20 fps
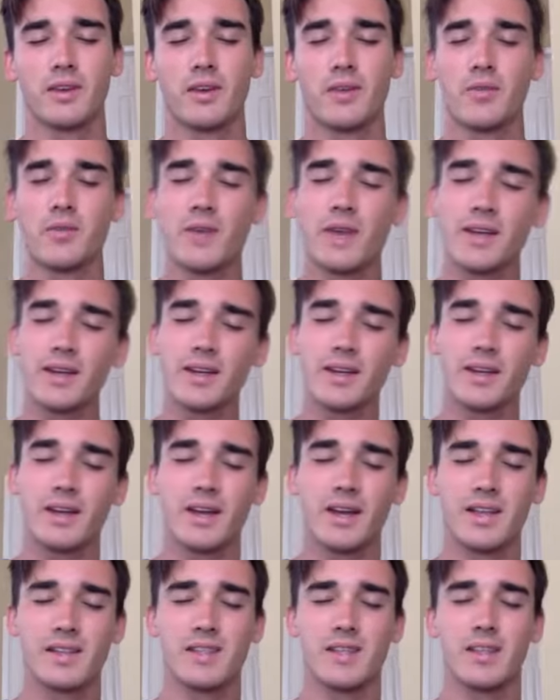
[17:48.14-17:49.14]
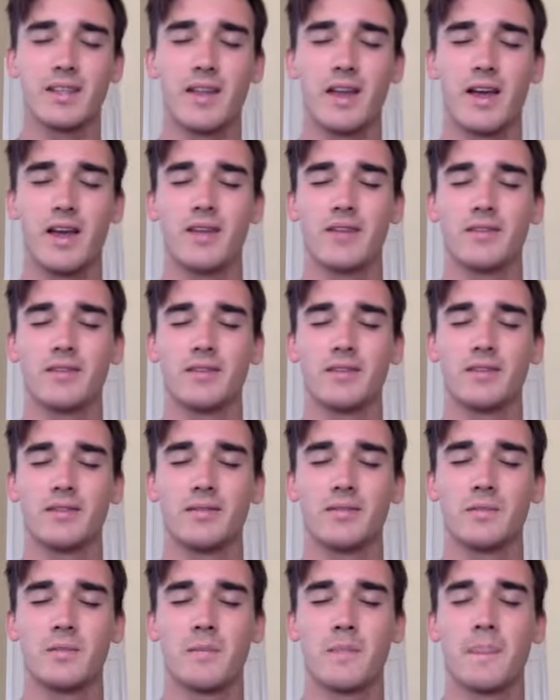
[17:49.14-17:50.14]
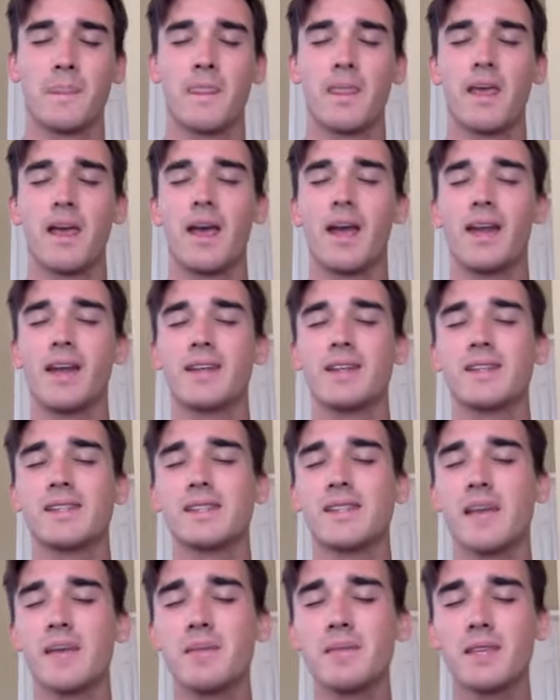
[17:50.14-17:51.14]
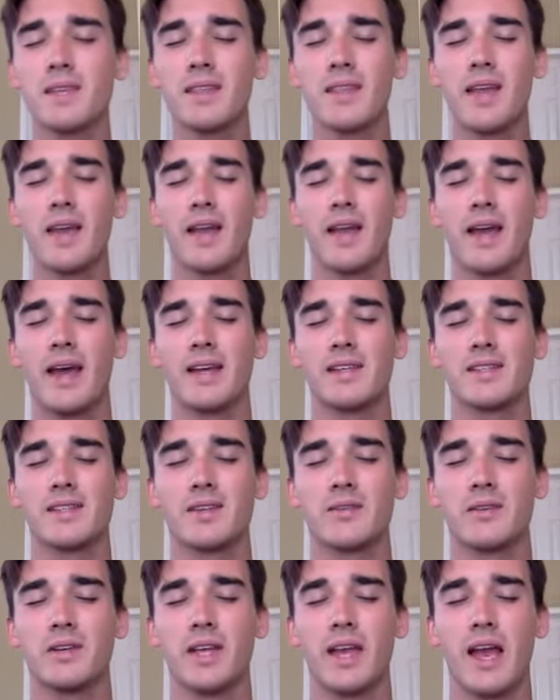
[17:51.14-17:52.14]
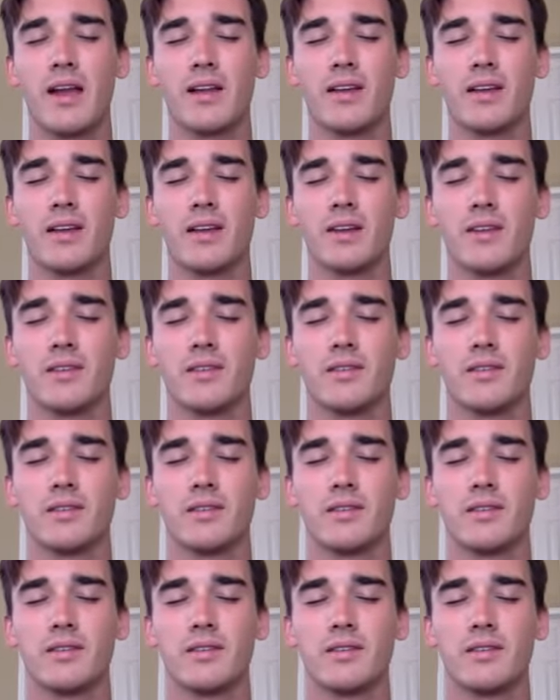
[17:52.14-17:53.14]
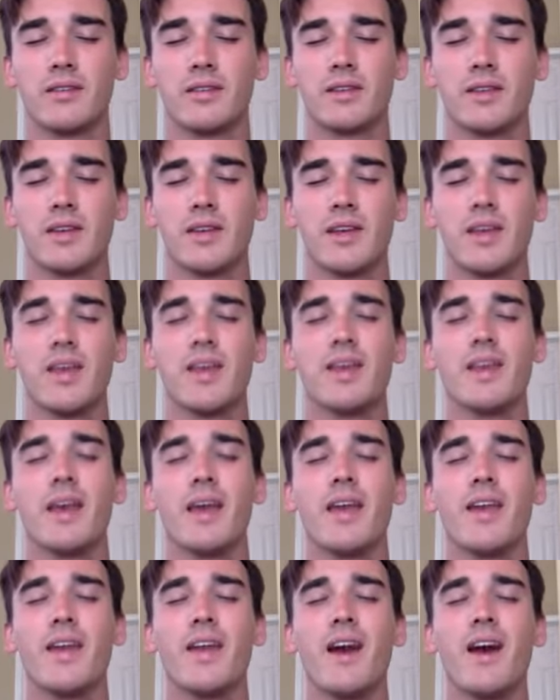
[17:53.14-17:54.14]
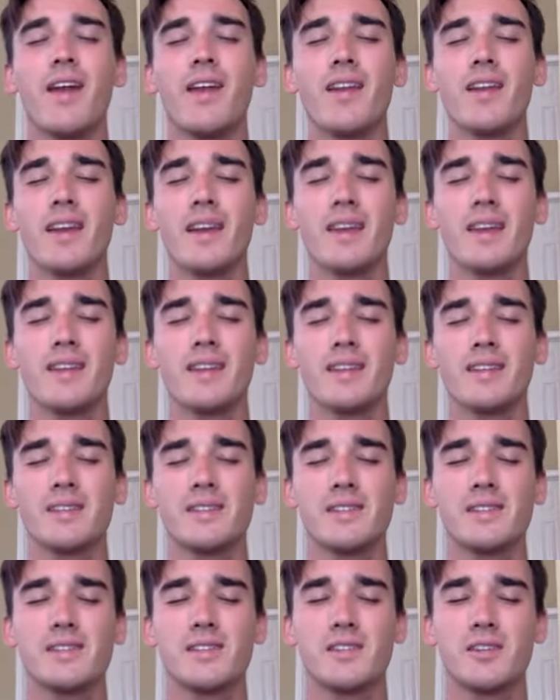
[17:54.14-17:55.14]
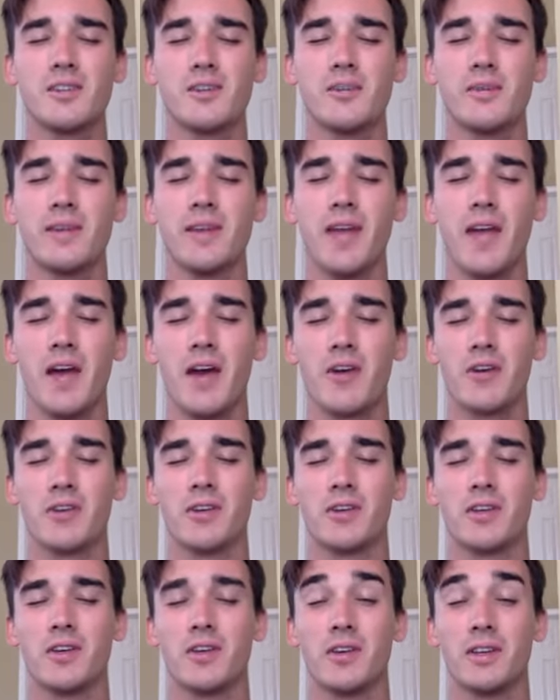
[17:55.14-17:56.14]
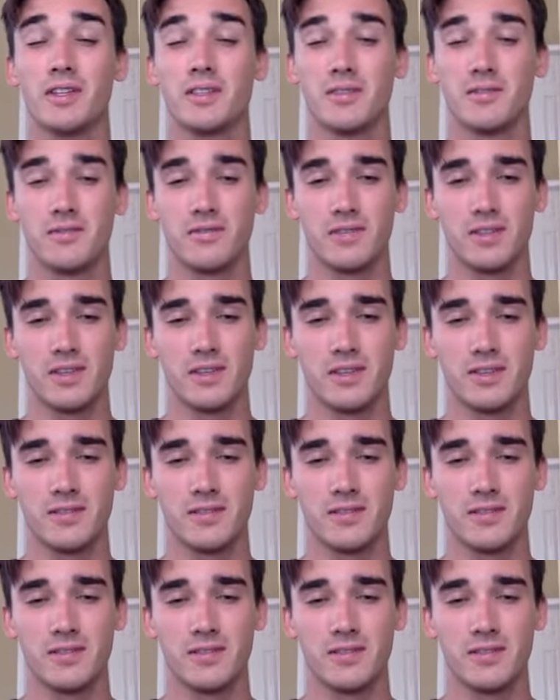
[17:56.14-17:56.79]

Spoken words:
Recognizing that and accepting that as the reality, yet not letting it determine how you're going to feel.